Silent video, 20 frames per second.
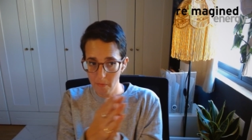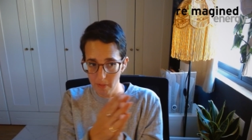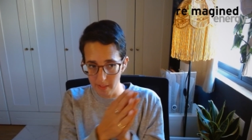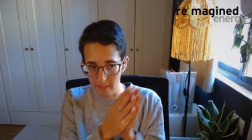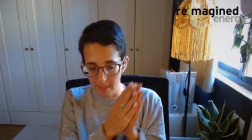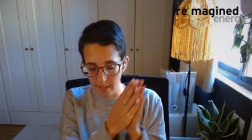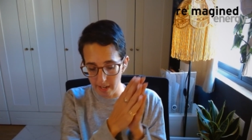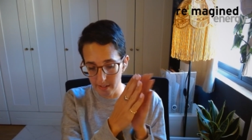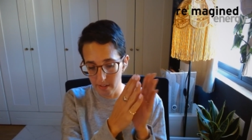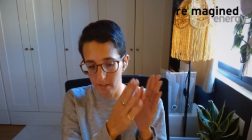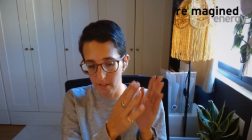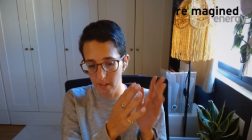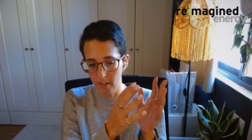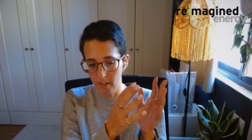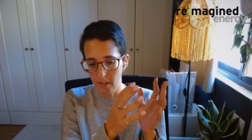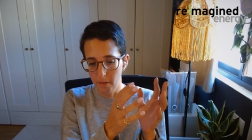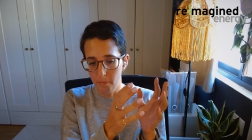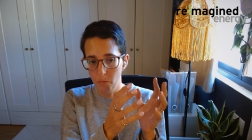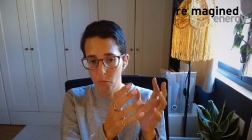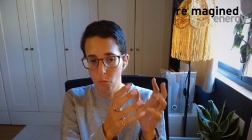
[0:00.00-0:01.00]
And that's,
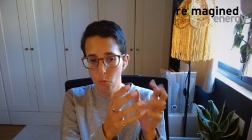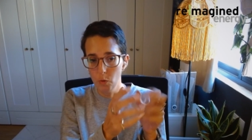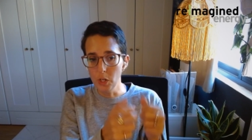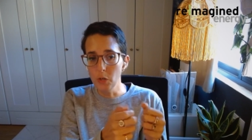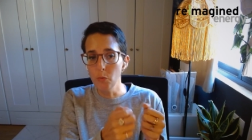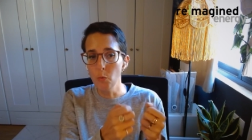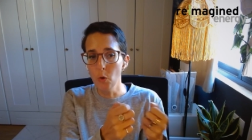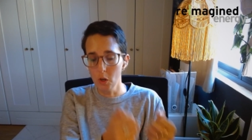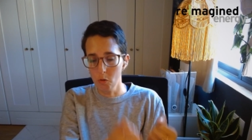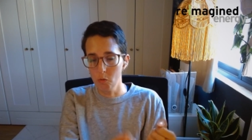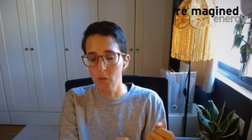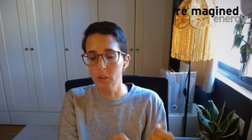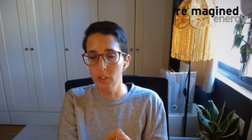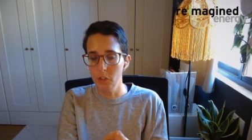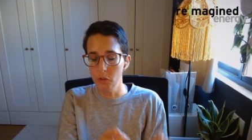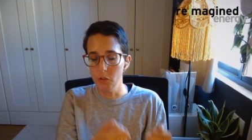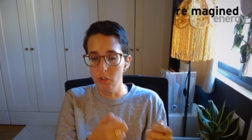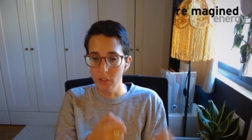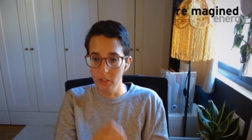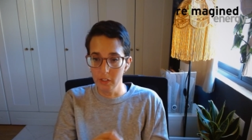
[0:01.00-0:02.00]
we work with the
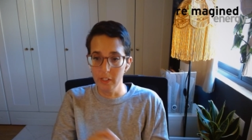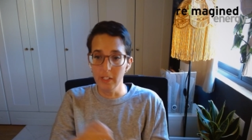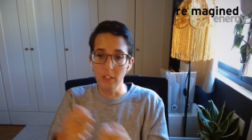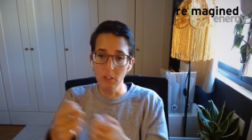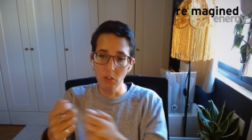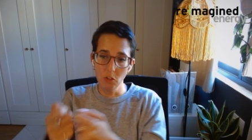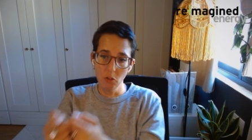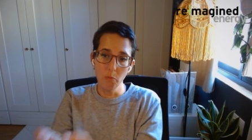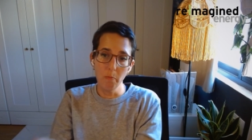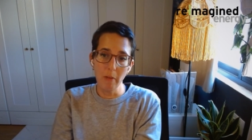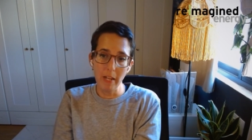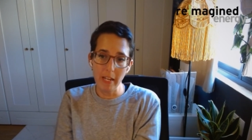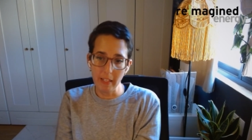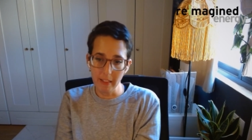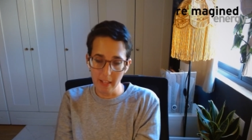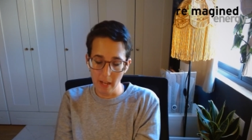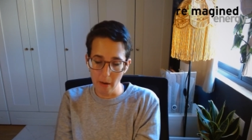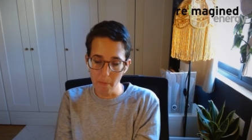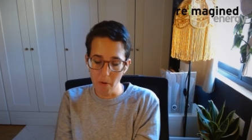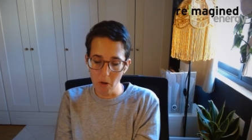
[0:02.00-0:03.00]
utilities to
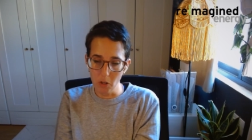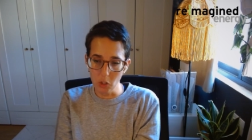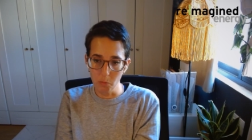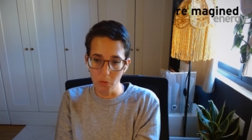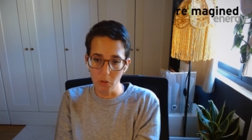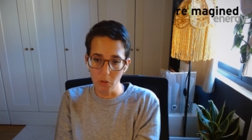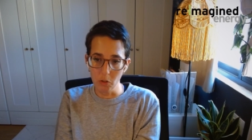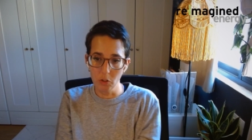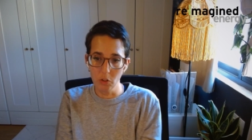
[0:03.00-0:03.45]
make that possible.